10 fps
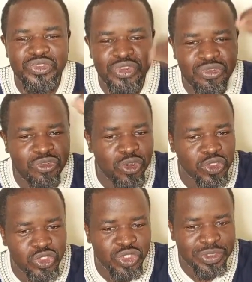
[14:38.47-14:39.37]
the
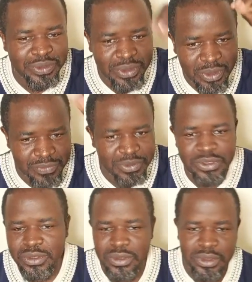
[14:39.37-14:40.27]
function of
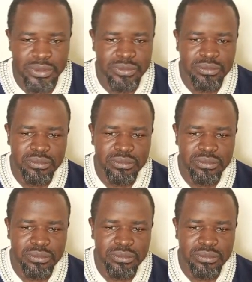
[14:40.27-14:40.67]
insulin.